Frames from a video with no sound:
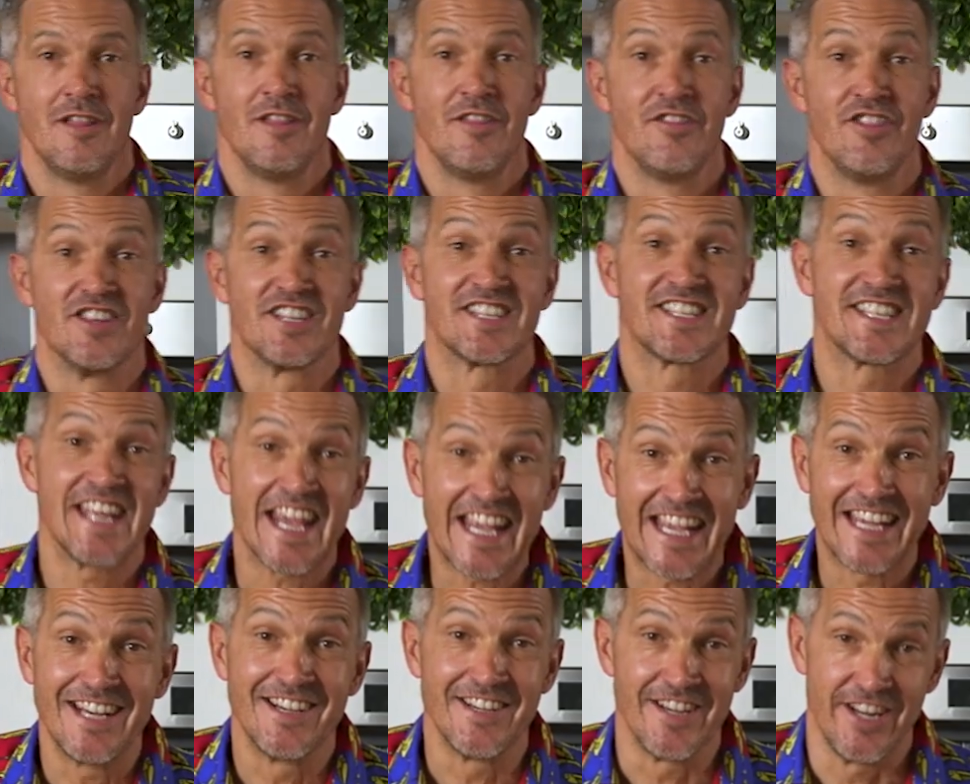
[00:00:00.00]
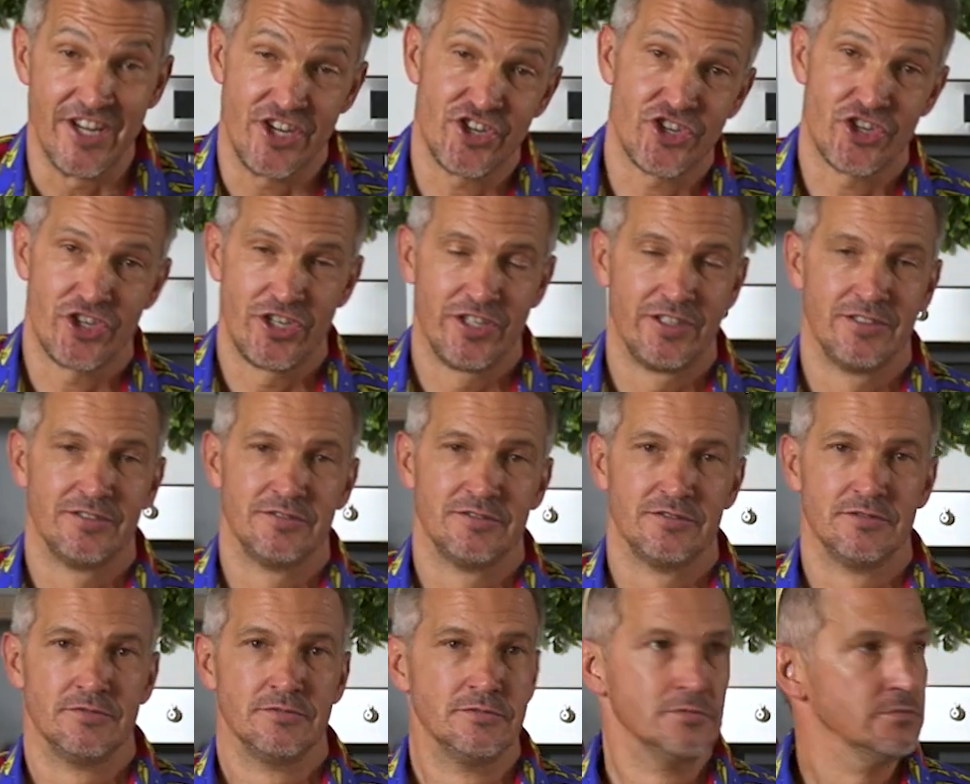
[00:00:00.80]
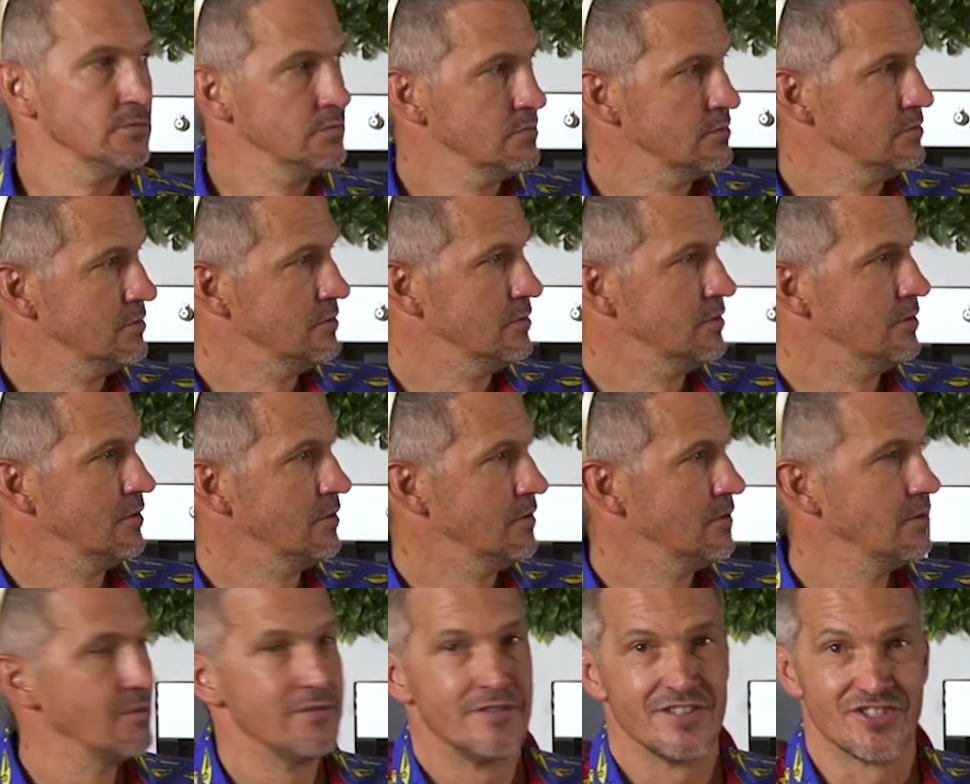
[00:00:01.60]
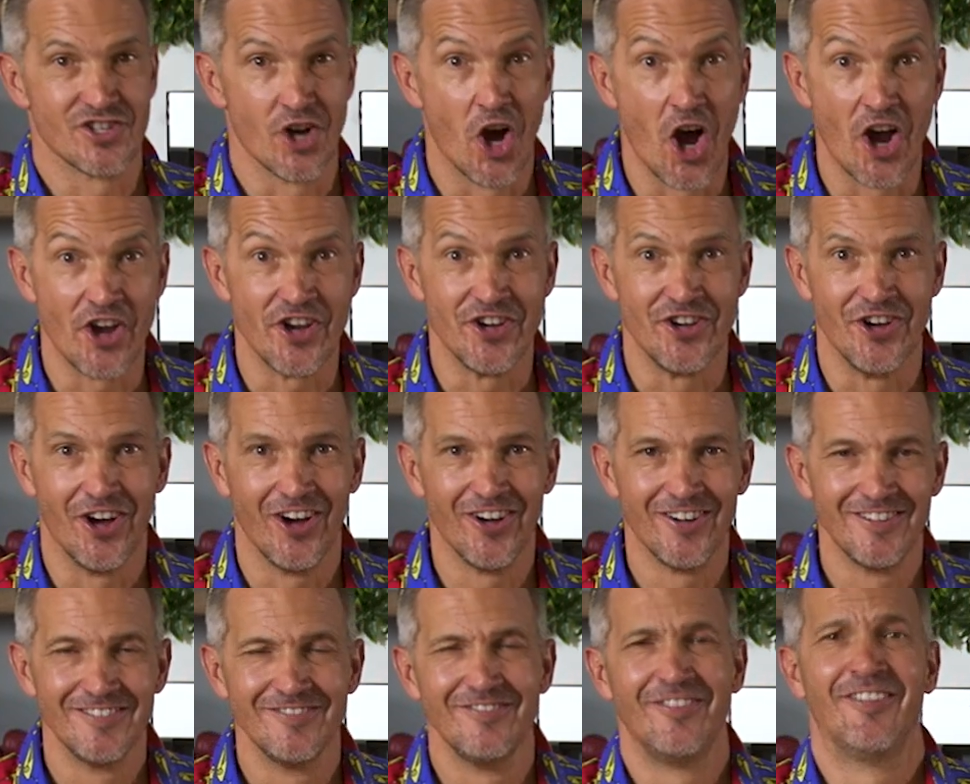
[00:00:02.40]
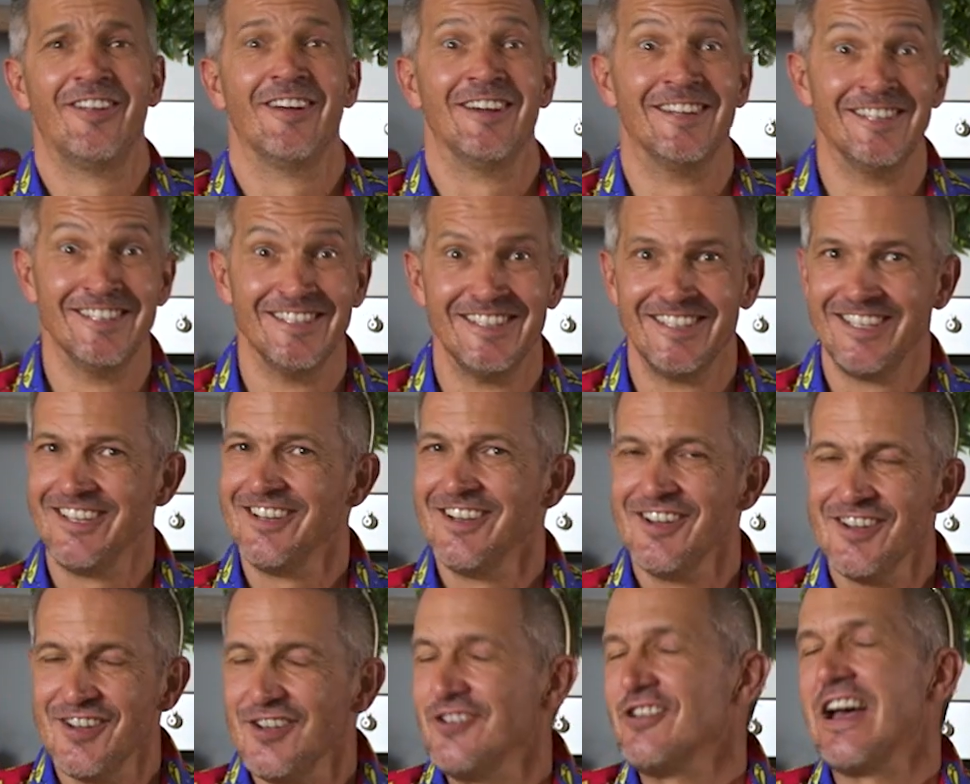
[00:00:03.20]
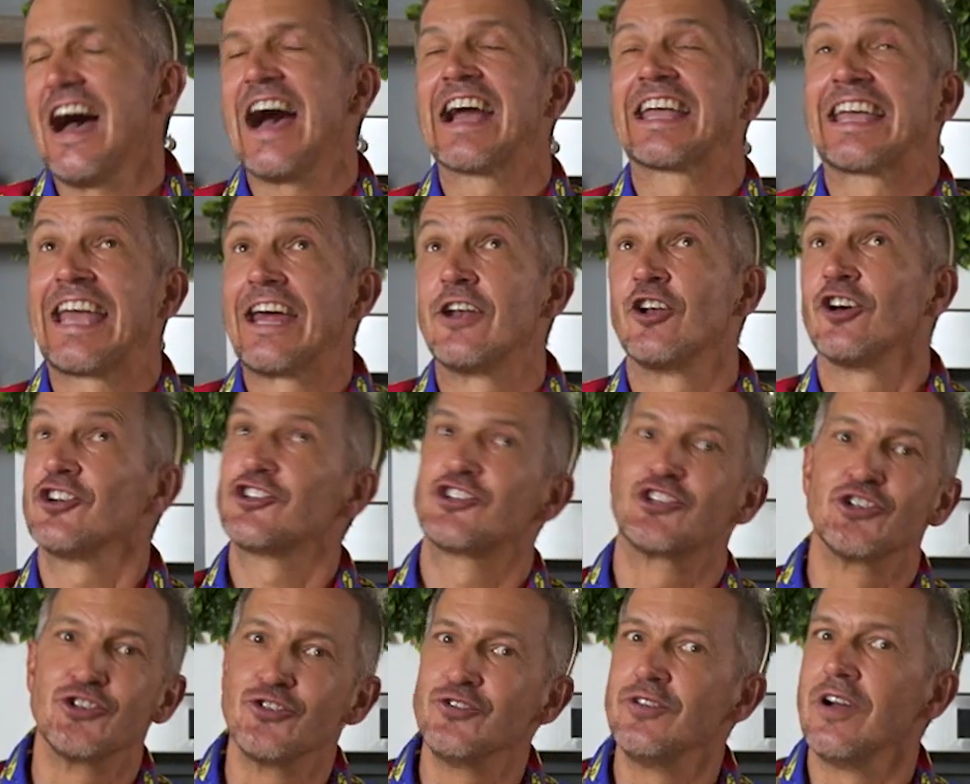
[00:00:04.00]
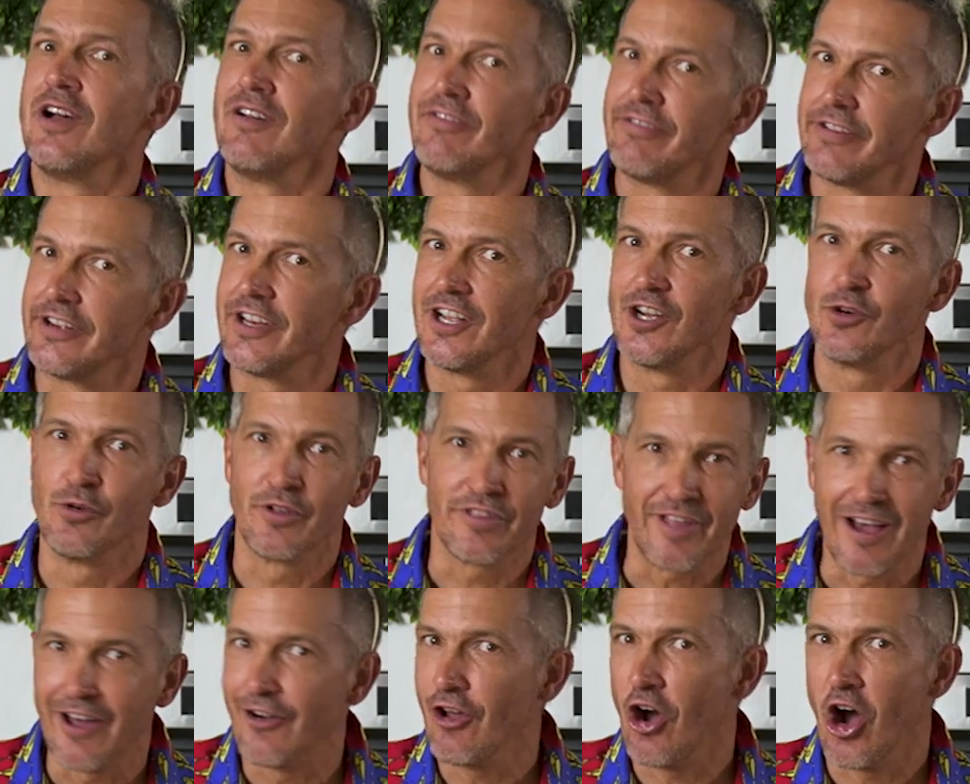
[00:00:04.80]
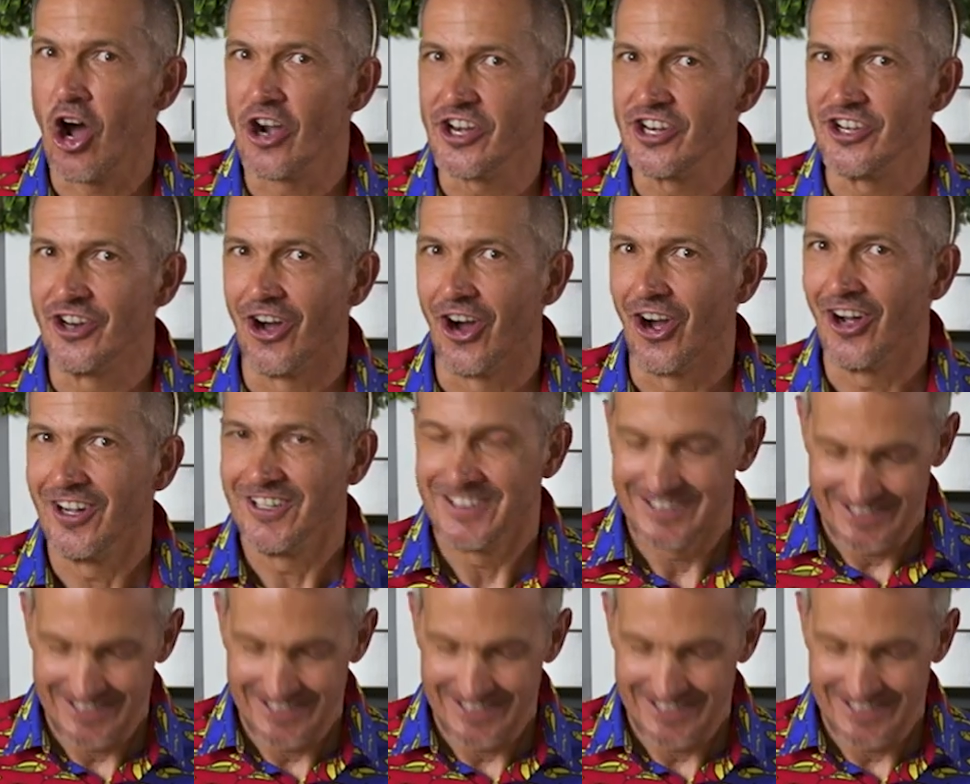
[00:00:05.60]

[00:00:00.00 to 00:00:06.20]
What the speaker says: The second dish is a hardy-dar. I cannot do a video without a hardy-dar.